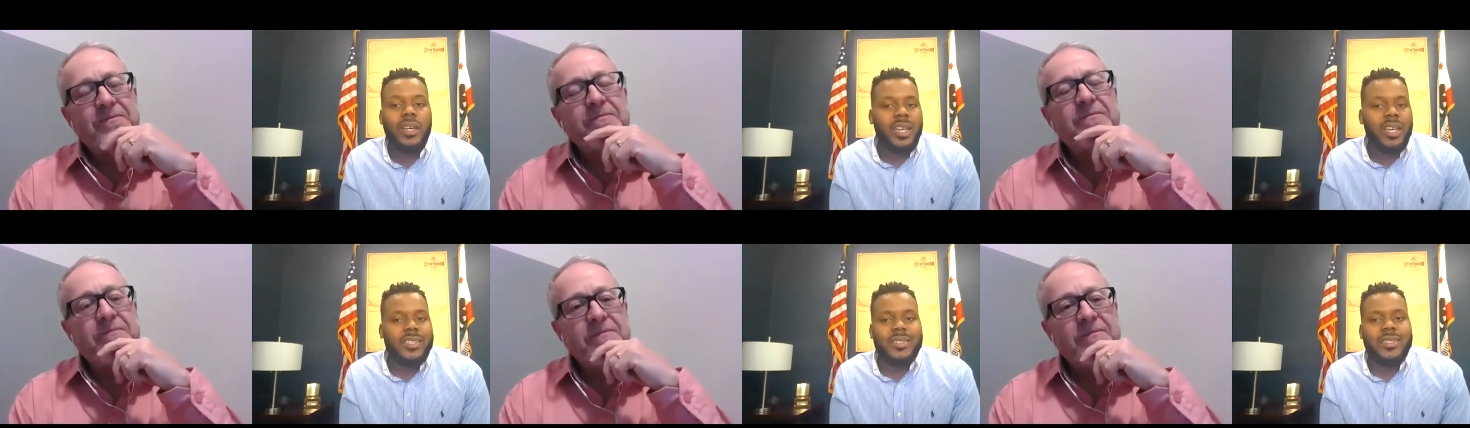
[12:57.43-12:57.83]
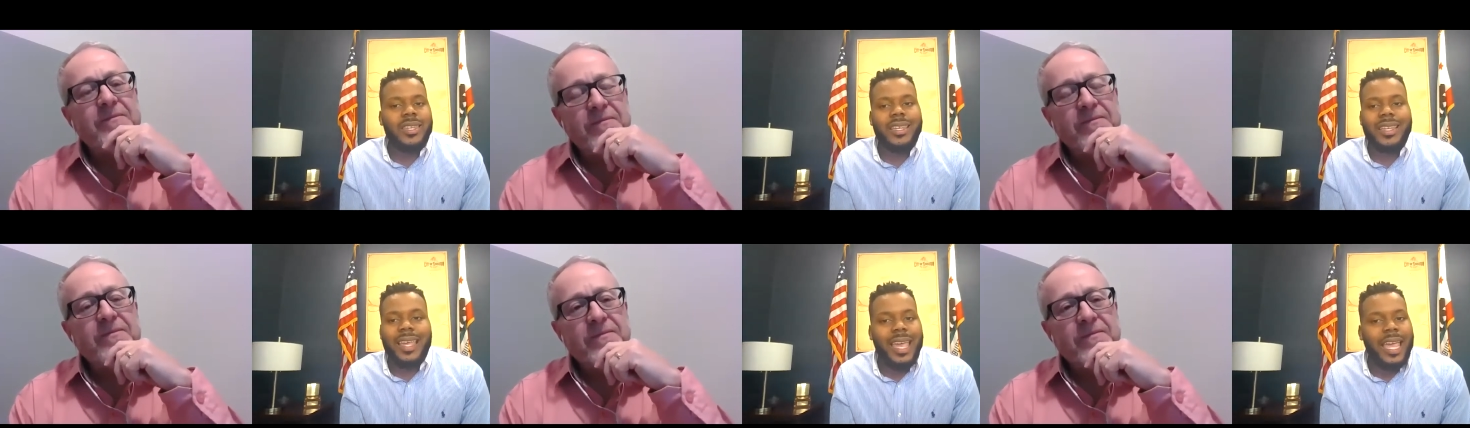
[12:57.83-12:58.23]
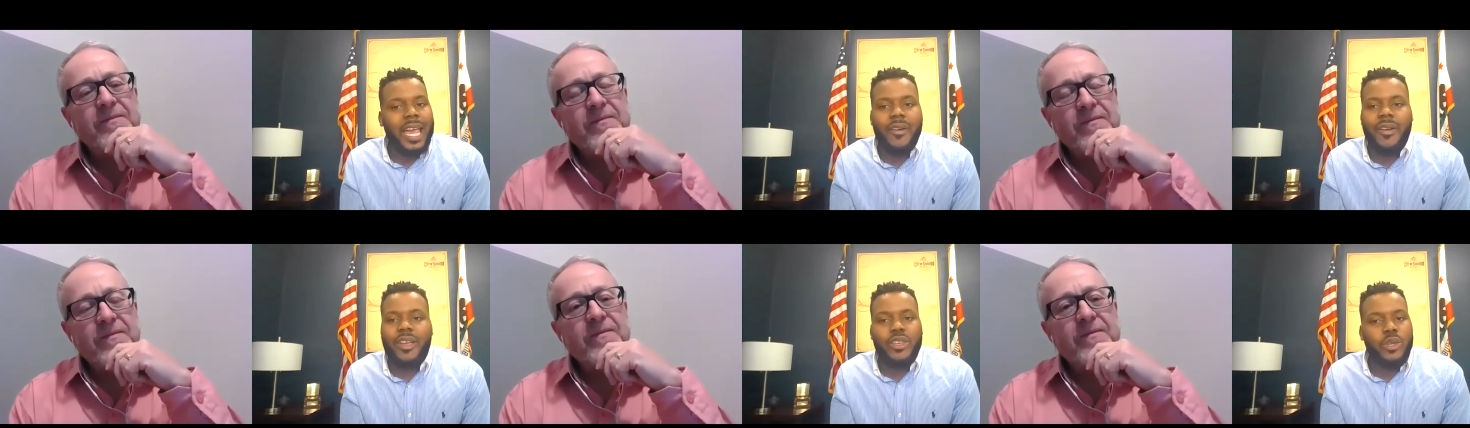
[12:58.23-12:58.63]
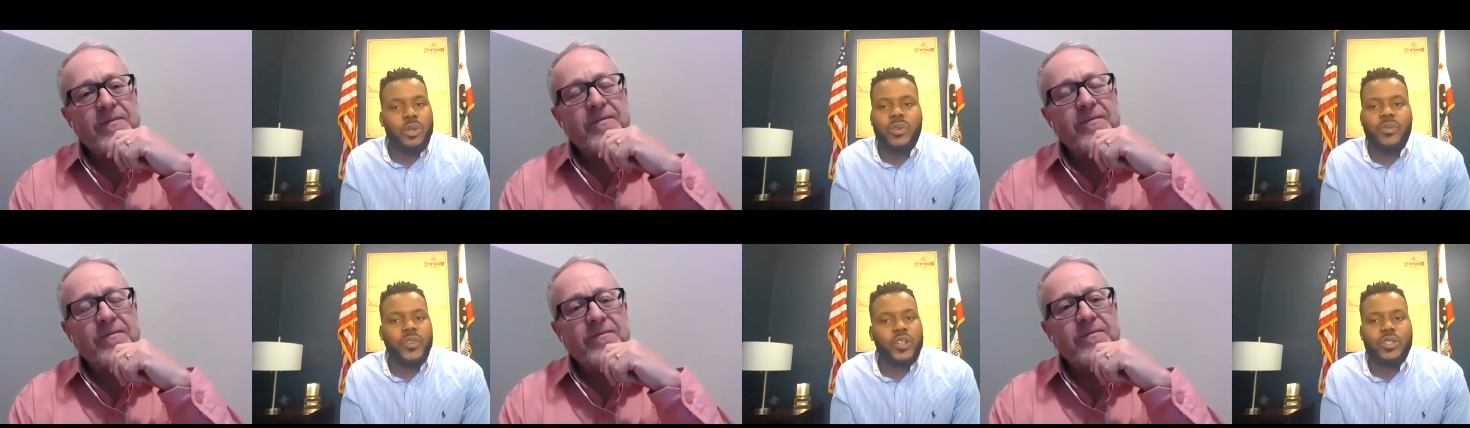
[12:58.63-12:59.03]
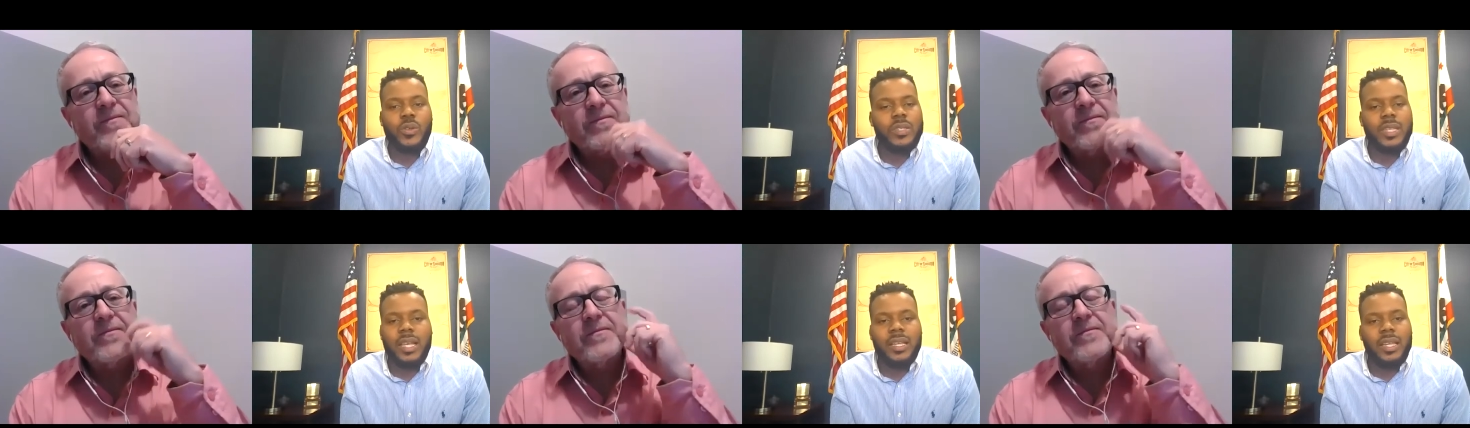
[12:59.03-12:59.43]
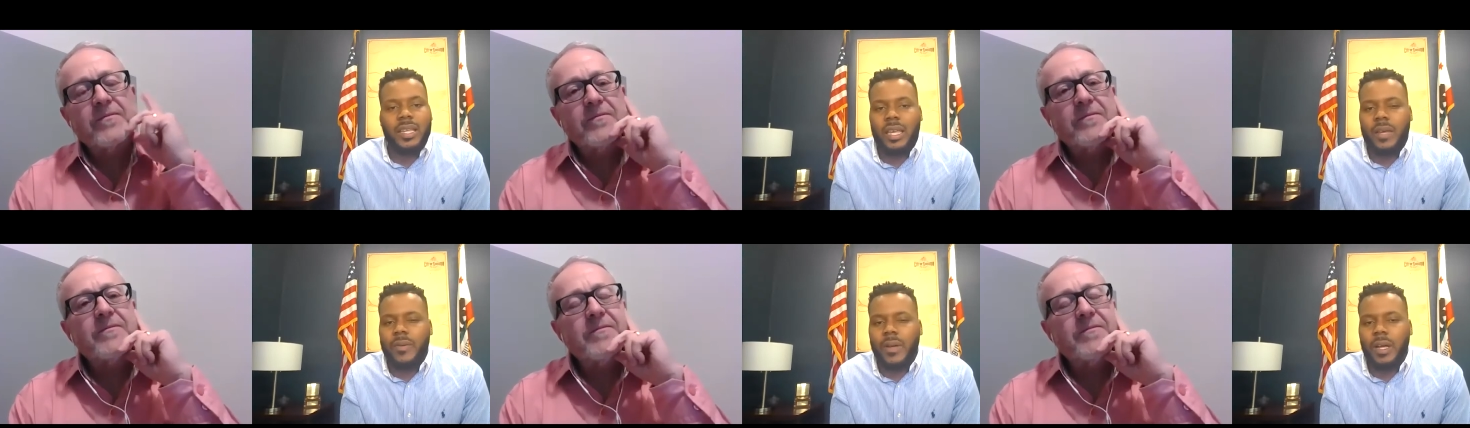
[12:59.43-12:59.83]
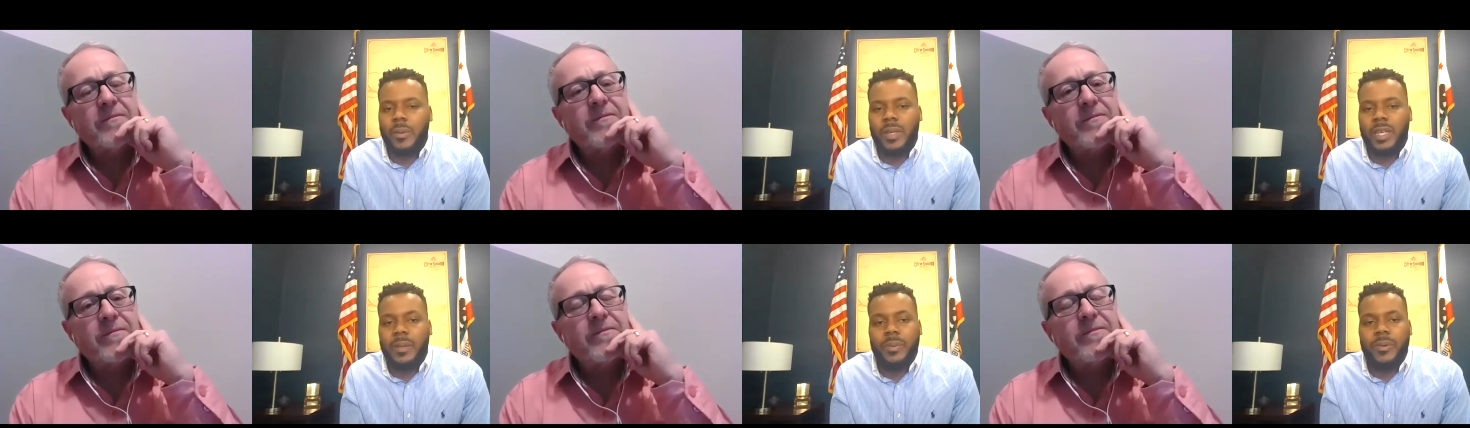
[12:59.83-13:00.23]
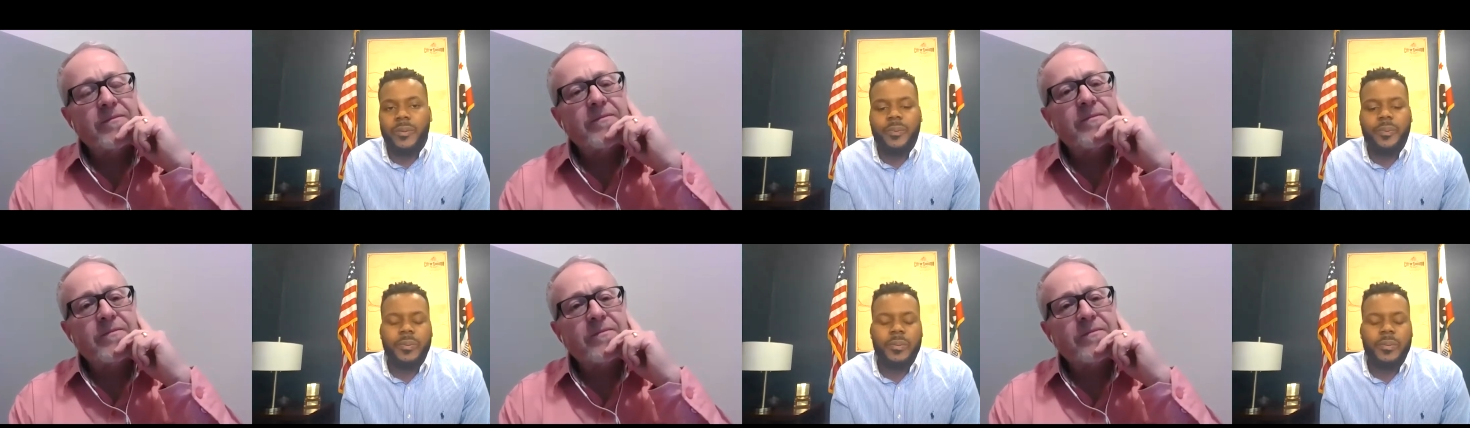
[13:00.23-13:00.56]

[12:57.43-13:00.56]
Speaker 1: is the inherent universal dignity of all people